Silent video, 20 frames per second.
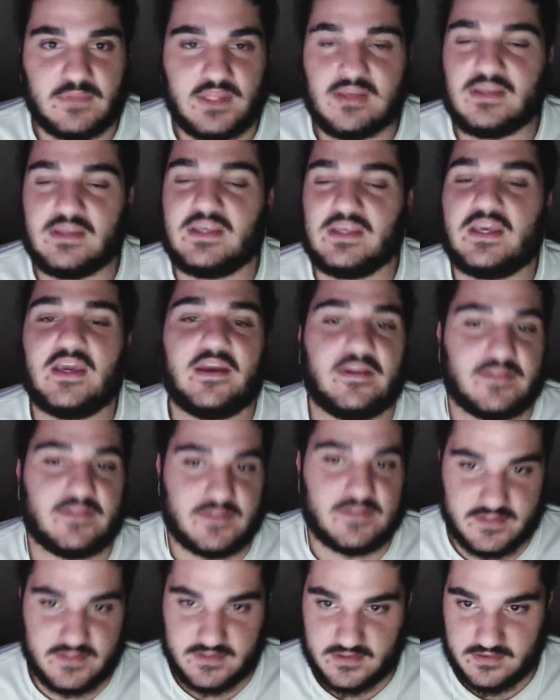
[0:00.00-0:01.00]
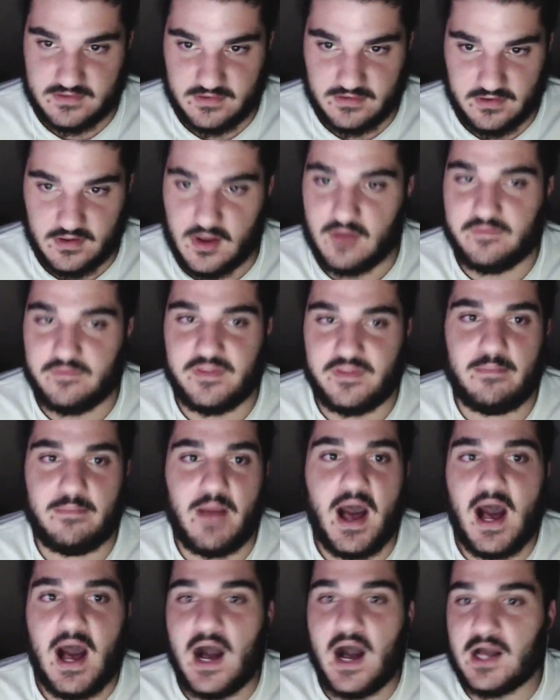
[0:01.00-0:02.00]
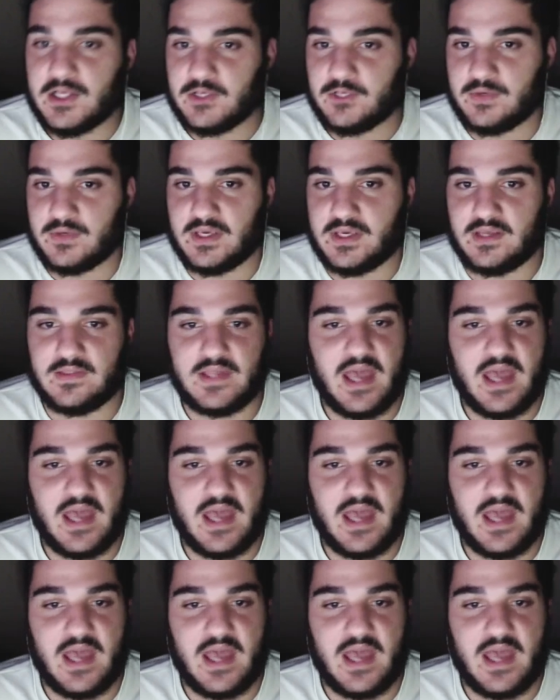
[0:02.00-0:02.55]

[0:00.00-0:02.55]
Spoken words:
years of them arguing.